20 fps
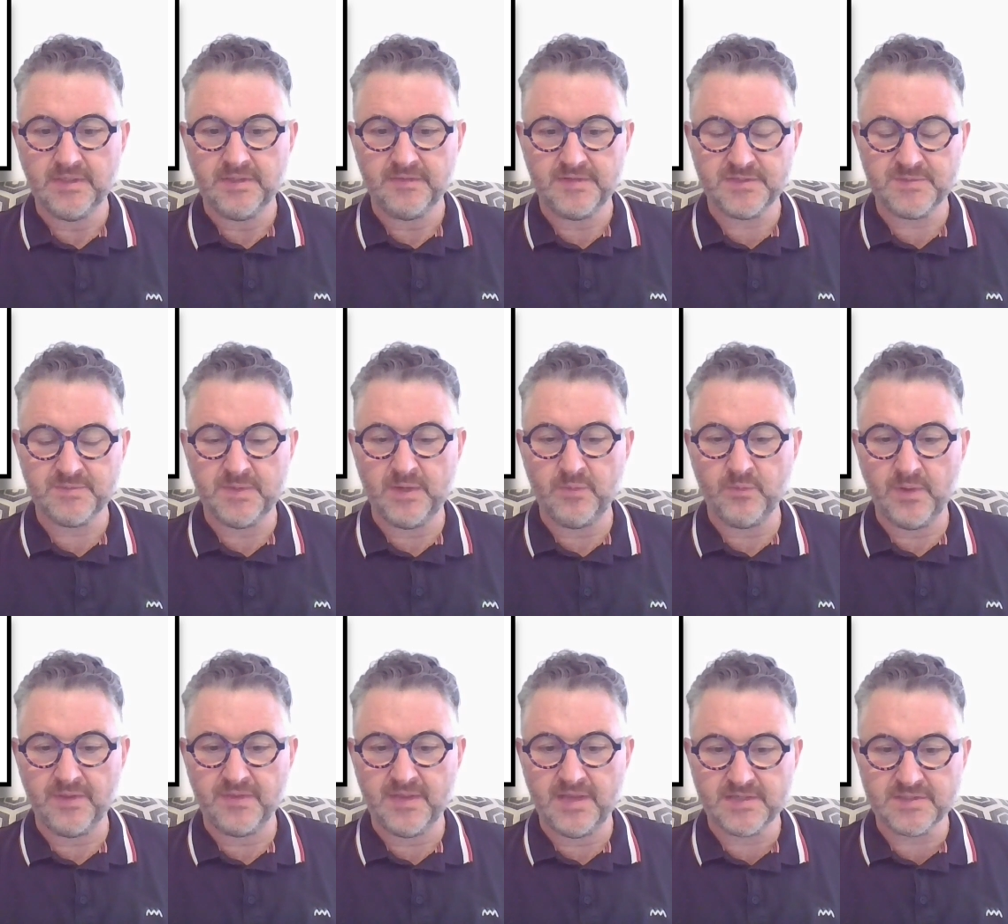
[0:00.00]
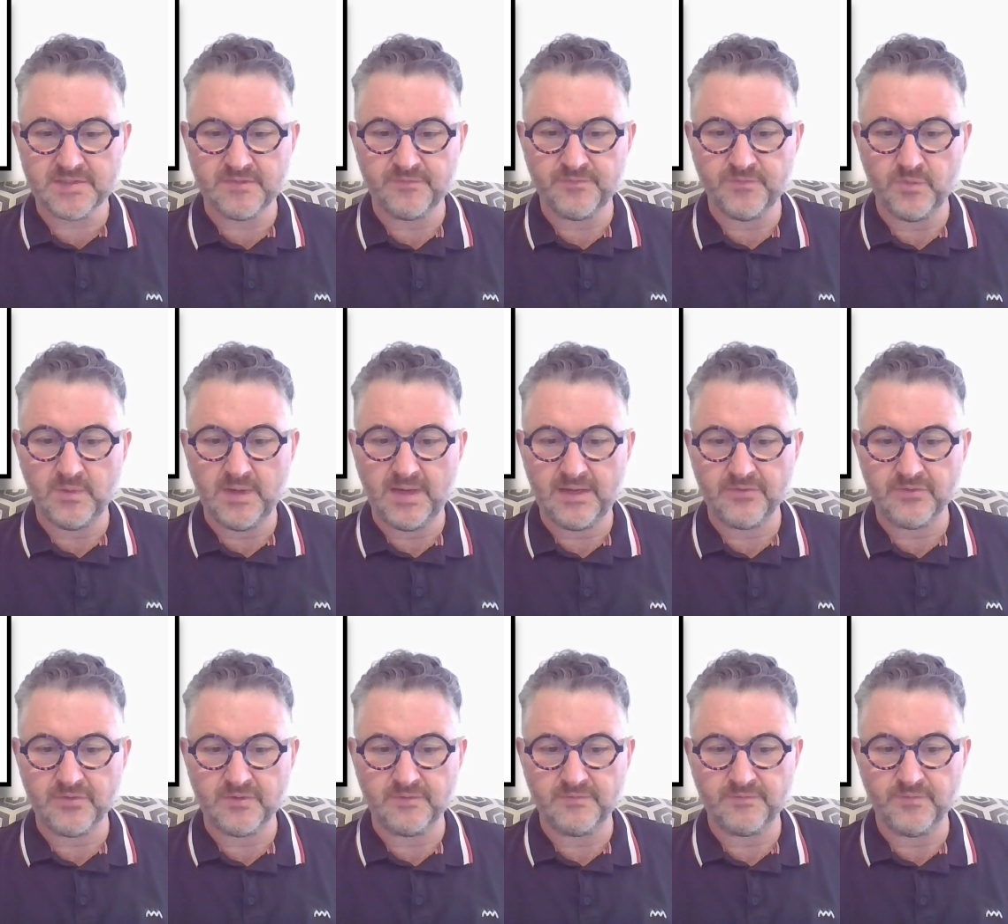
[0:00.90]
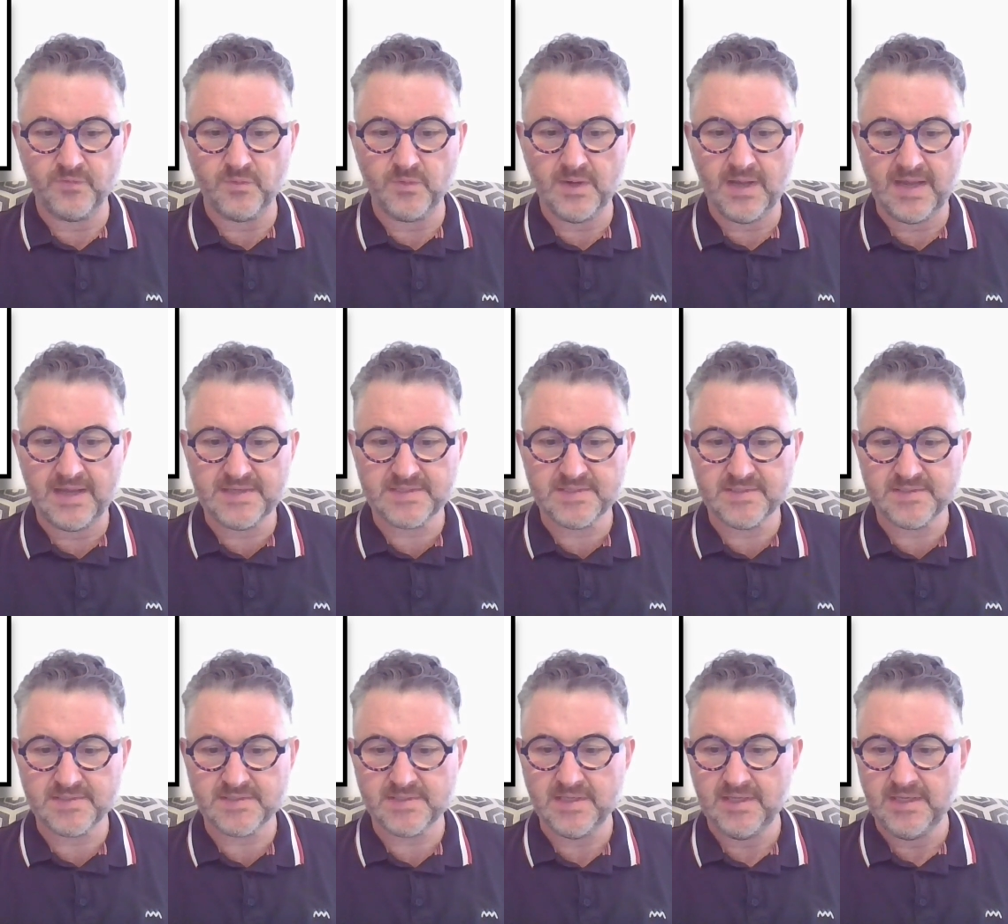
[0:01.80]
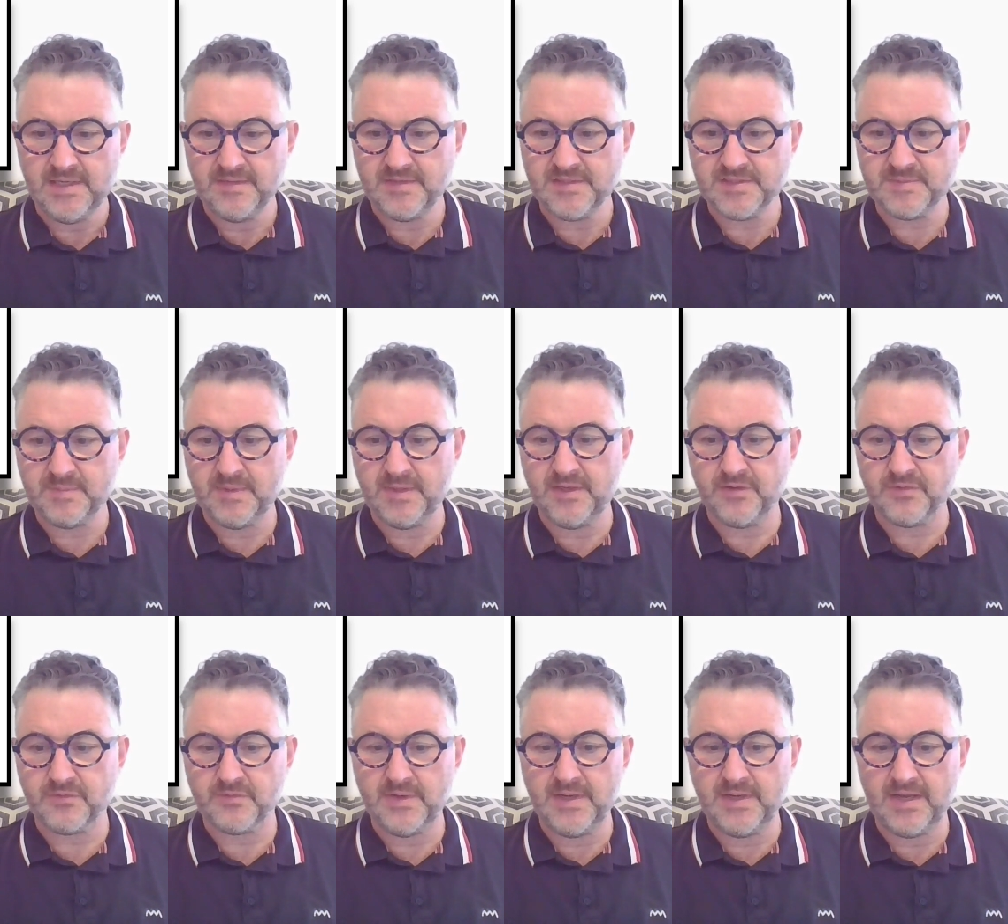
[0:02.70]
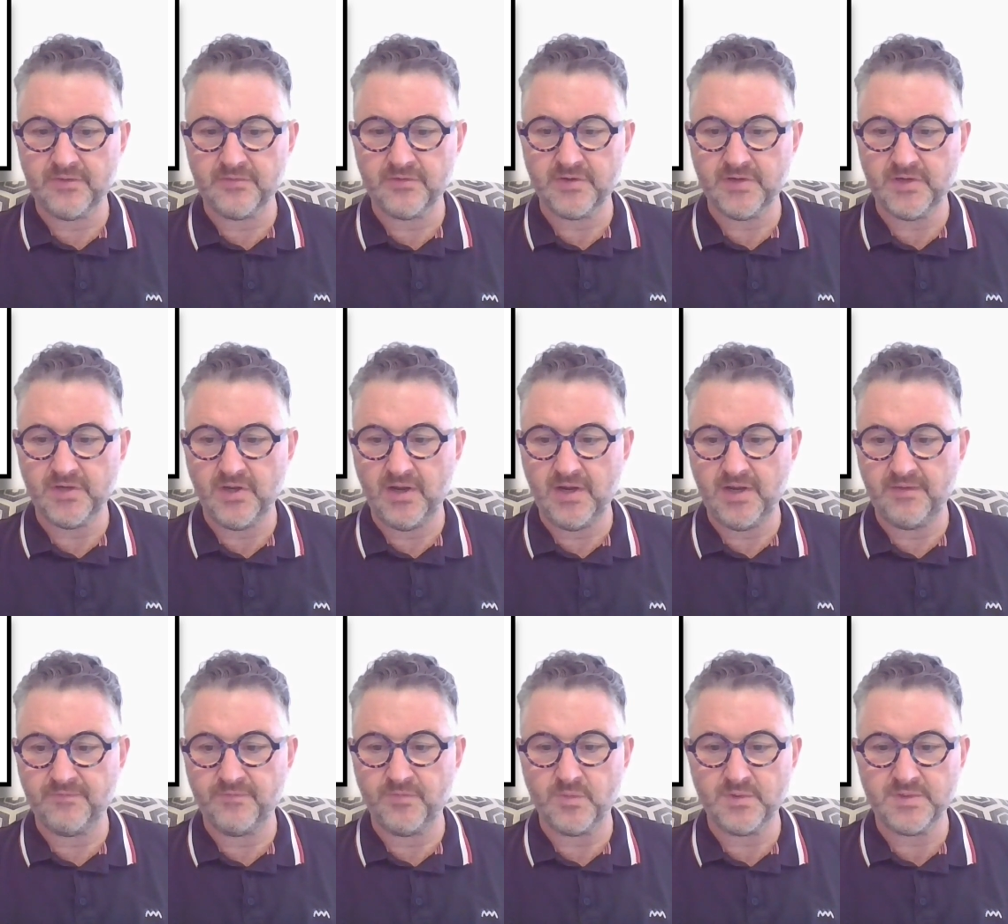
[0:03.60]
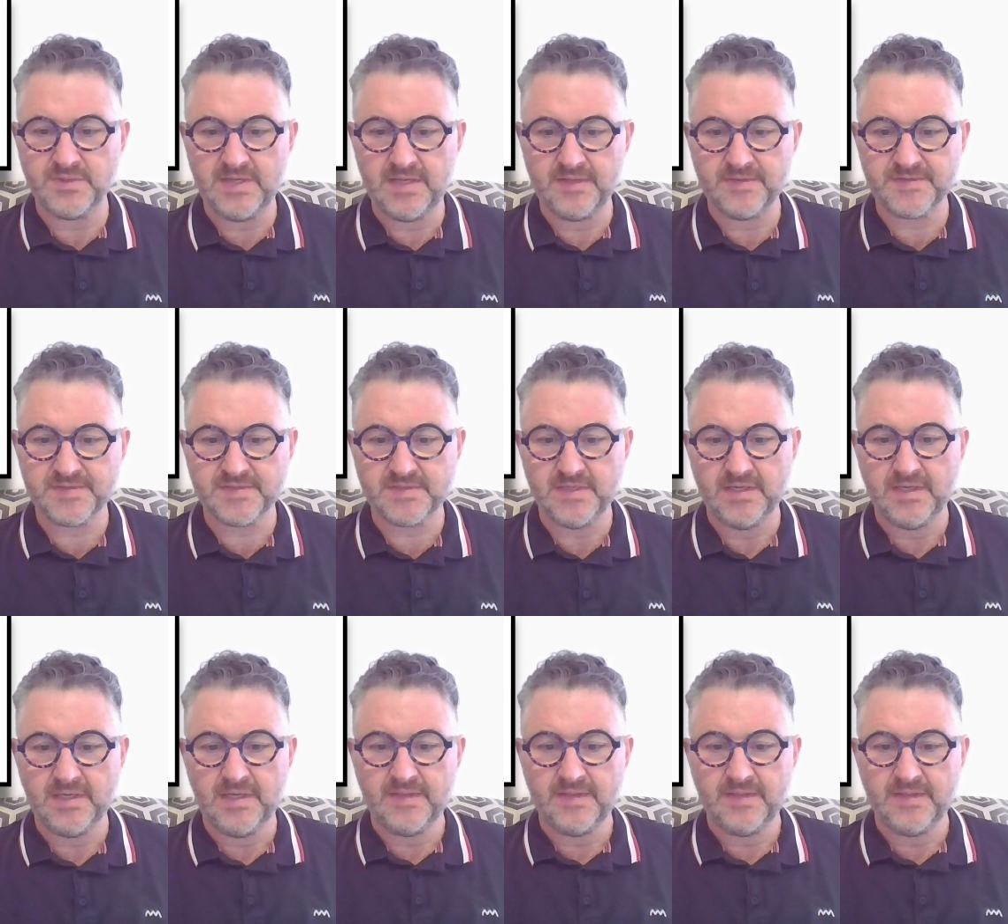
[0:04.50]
there's been 1,404 cases. There's been 394 deaths.